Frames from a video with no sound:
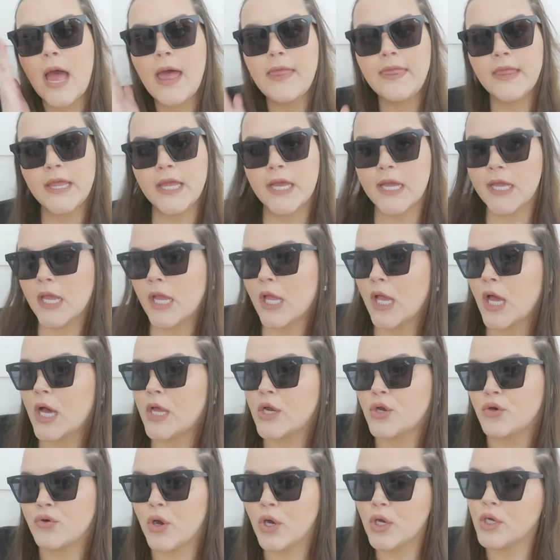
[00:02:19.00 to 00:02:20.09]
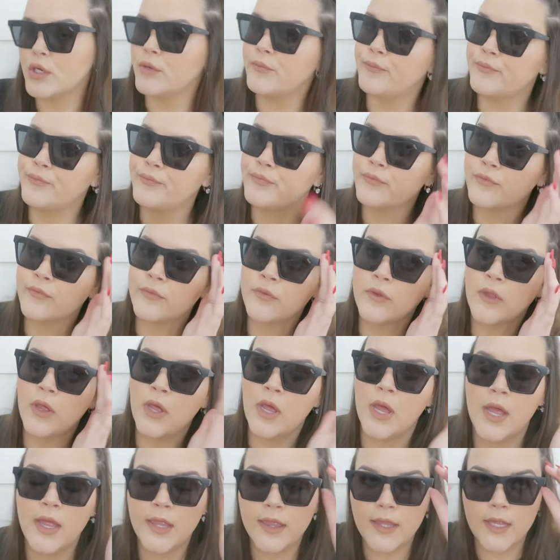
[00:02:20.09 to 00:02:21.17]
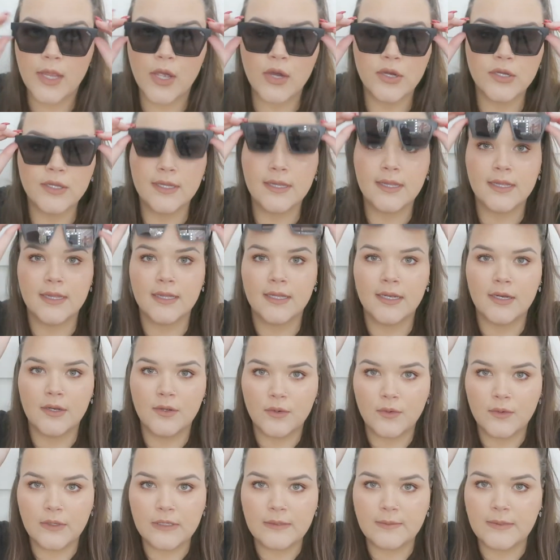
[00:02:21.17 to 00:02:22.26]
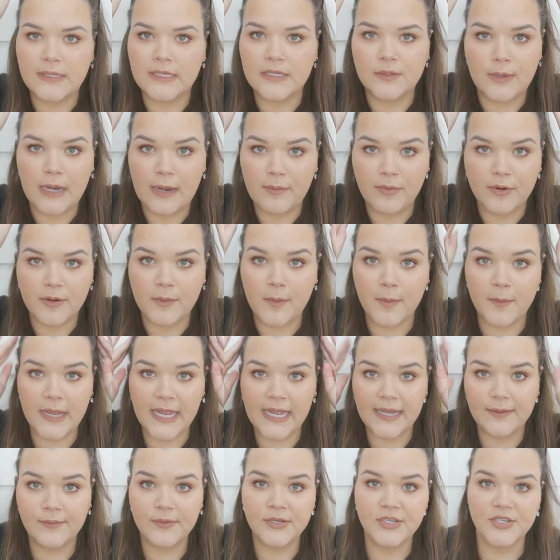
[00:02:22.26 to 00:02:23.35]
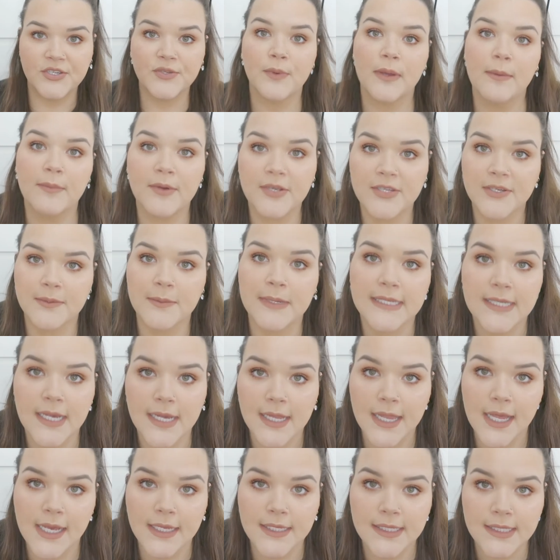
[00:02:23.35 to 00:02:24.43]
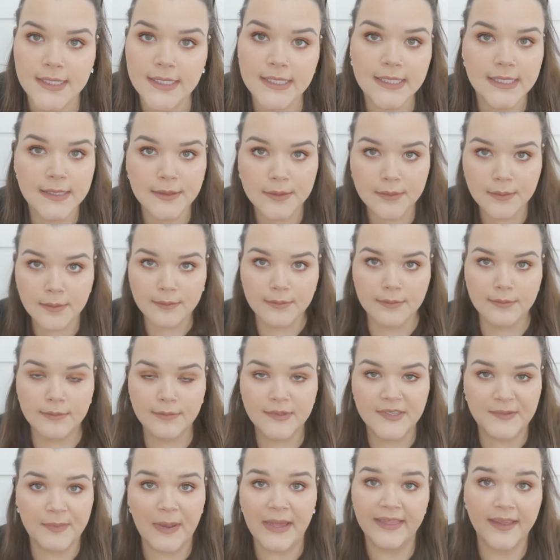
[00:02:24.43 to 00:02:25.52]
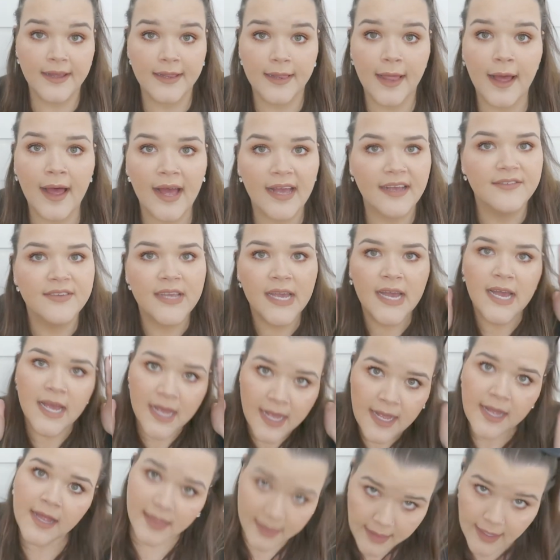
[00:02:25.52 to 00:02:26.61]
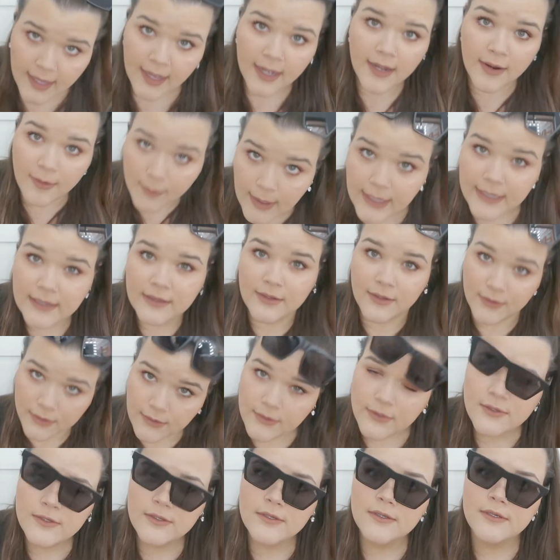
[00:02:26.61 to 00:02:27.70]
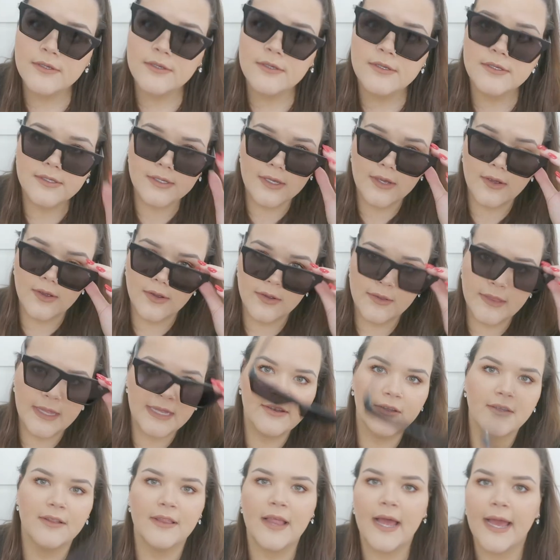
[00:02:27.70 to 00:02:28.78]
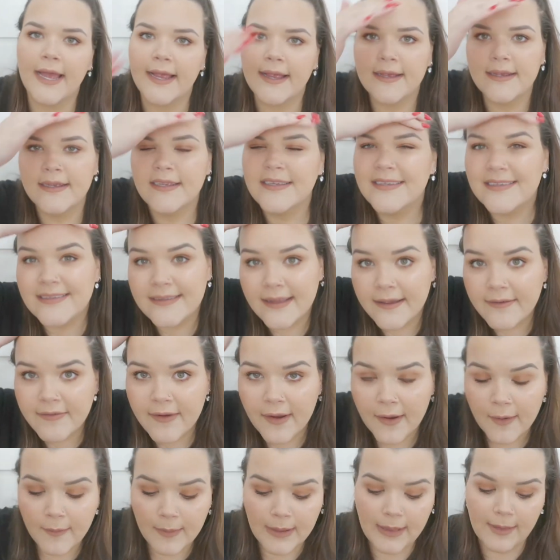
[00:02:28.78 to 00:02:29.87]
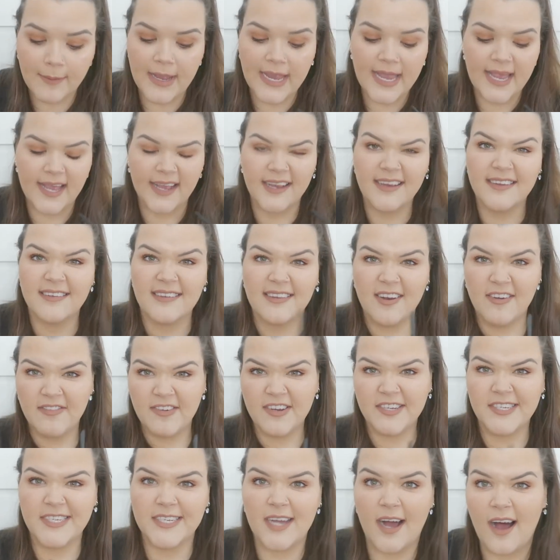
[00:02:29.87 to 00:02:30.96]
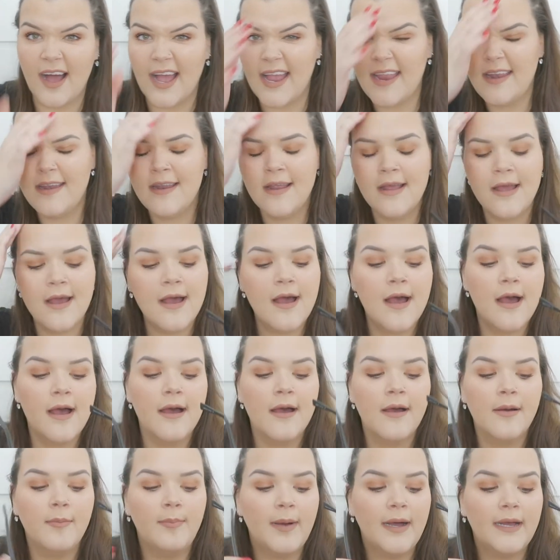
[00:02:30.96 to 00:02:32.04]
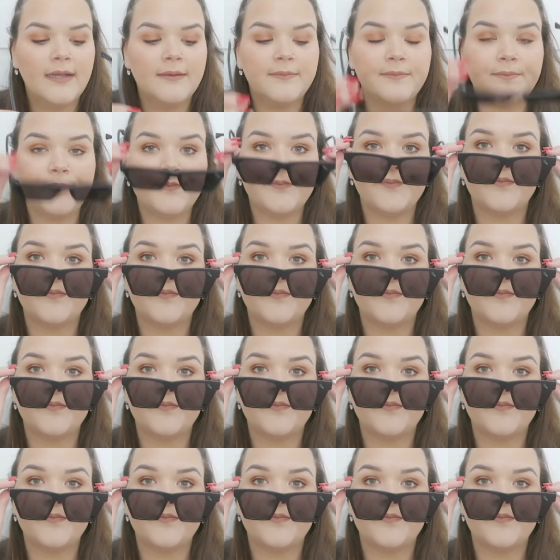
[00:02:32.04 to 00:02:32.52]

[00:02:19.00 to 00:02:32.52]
I think I can kind of rock them. The only thing that annoys me is when I put them on my head, which is where most of my sunglasses spend their lives, they are quite loose, so they don't like sit very well on my head because they're not very tight. But